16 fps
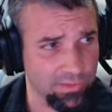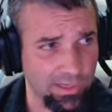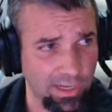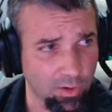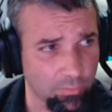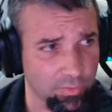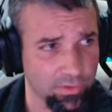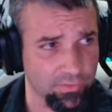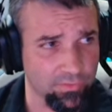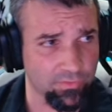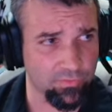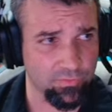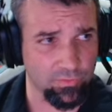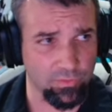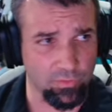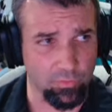and
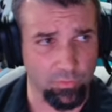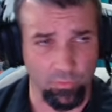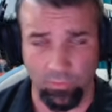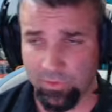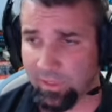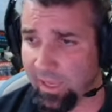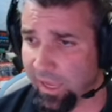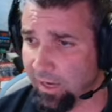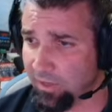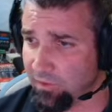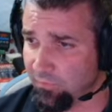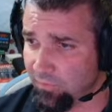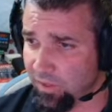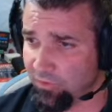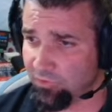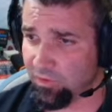outputs to the
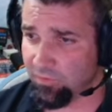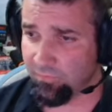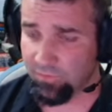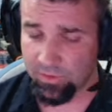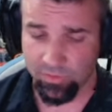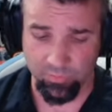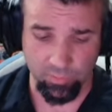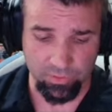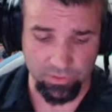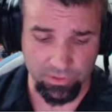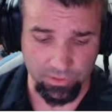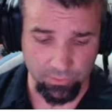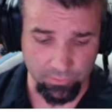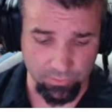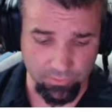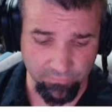activation of these
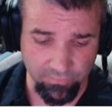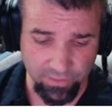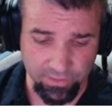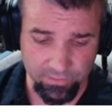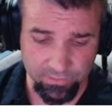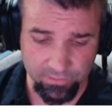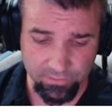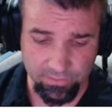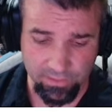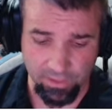particular devices.